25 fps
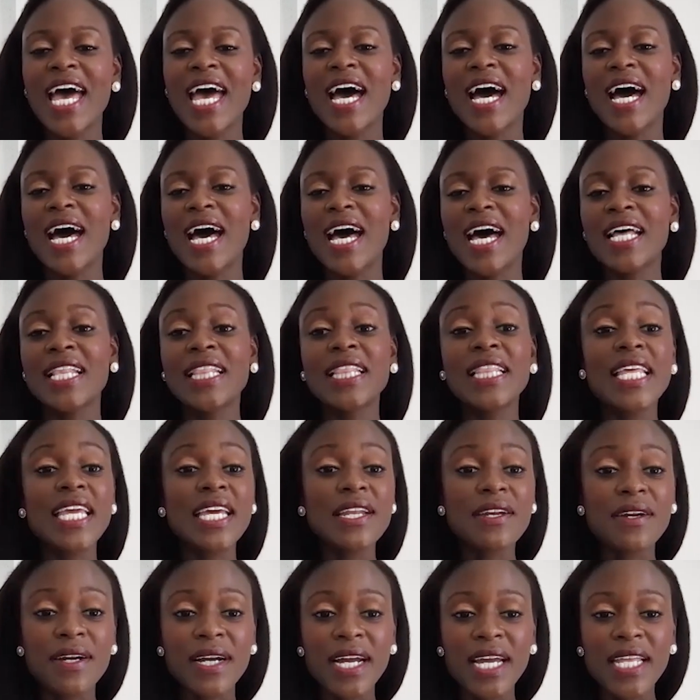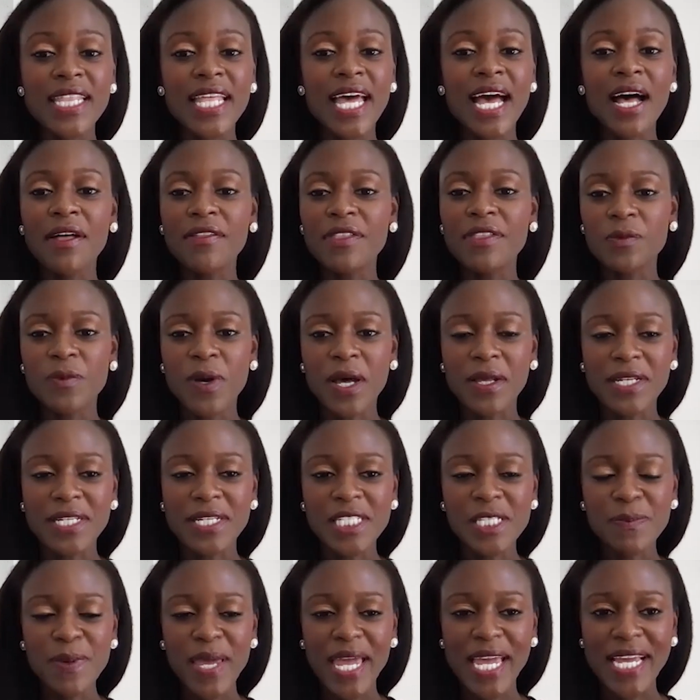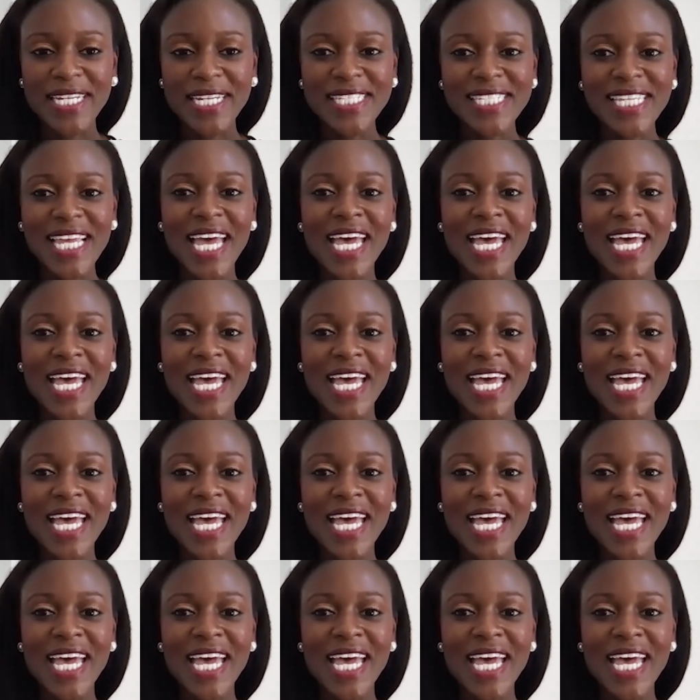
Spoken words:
a leader in the health and wellness space.